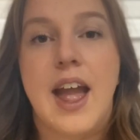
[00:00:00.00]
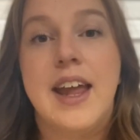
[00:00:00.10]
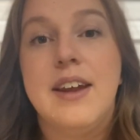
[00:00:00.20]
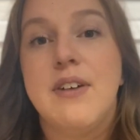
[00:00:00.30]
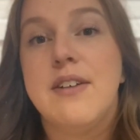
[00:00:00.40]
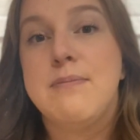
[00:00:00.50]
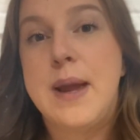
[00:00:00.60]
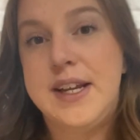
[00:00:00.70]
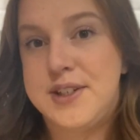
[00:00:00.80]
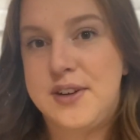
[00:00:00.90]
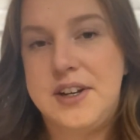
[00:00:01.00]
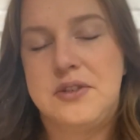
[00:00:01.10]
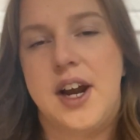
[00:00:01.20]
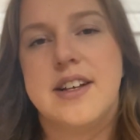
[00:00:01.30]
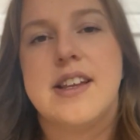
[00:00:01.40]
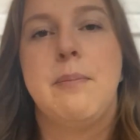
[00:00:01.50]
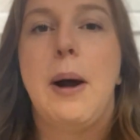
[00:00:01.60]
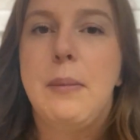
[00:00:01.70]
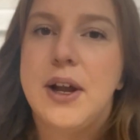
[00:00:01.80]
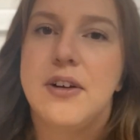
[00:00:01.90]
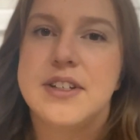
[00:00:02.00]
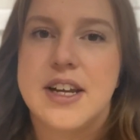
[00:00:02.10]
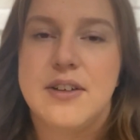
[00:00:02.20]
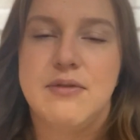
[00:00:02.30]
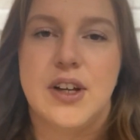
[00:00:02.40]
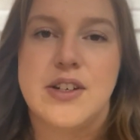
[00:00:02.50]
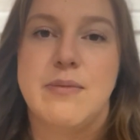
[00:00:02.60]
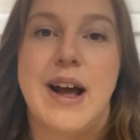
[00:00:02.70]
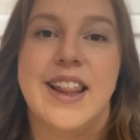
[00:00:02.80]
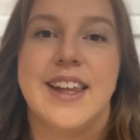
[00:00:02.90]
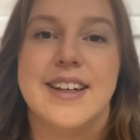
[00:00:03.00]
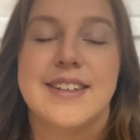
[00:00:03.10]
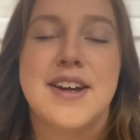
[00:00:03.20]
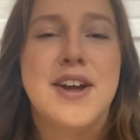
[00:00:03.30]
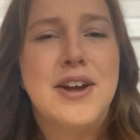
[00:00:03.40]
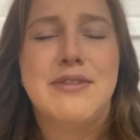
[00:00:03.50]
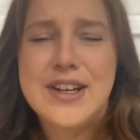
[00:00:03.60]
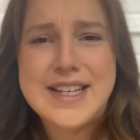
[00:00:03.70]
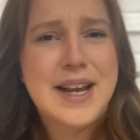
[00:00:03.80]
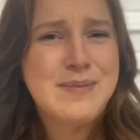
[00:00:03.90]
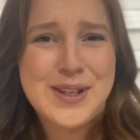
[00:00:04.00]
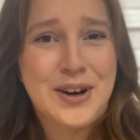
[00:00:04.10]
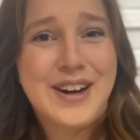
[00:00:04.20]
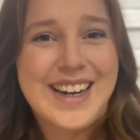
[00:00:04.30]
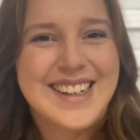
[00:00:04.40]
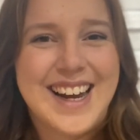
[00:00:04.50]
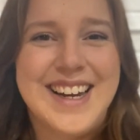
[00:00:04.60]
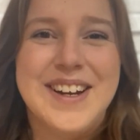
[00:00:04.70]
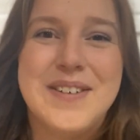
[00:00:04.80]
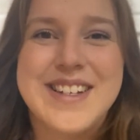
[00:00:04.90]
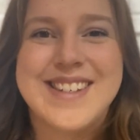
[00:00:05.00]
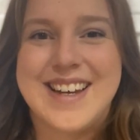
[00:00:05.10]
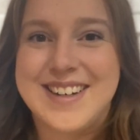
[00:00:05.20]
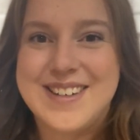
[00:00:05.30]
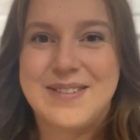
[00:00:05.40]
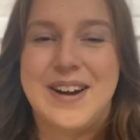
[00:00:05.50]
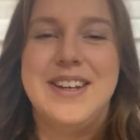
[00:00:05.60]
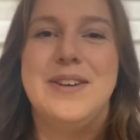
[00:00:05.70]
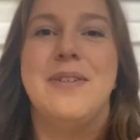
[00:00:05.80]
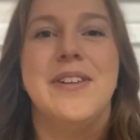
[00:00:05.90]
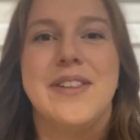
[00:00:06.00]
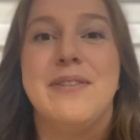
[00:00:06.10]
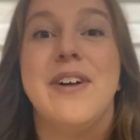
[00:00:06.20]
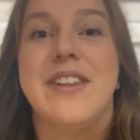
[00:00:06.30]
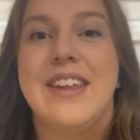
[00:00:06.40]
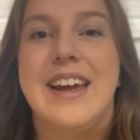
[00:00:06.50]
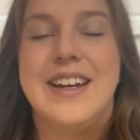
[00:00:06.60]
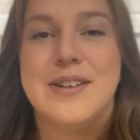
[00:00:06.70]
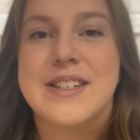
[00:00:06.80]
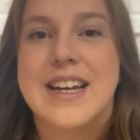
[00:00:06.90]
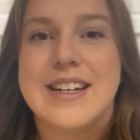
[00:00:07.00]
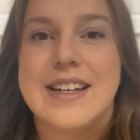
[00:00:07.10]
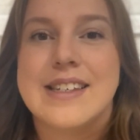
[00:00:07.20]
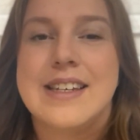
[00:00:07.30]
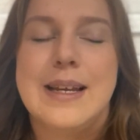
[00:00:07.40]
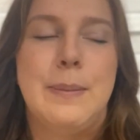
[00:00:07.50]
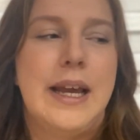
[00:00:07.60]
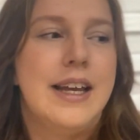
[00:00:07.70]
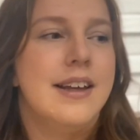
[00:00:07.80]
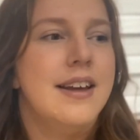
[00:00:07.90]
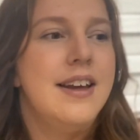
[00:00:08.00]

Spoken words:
And if I've piqued your interest about my content conversion method, firstly, I'm sorry. I know it sucks when you want the full thing and you just get a little sneak peek.